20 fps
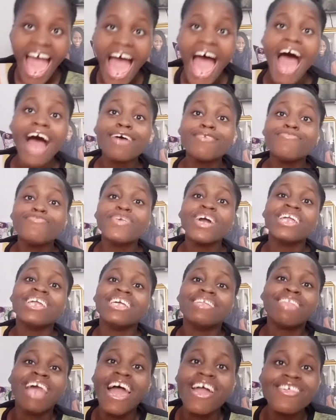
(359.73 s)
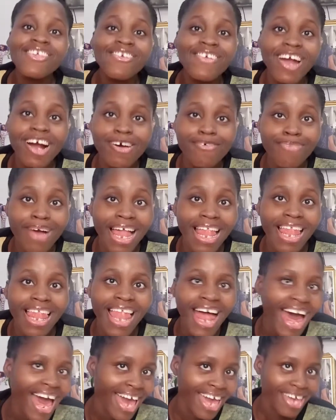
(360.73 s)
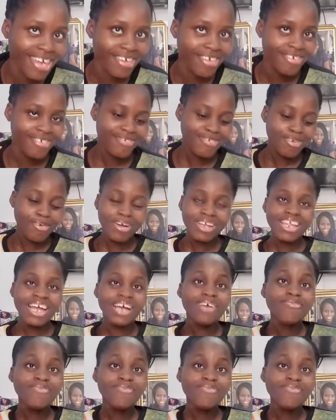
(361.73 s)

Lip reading: I've been in Nigeria all my life, so when I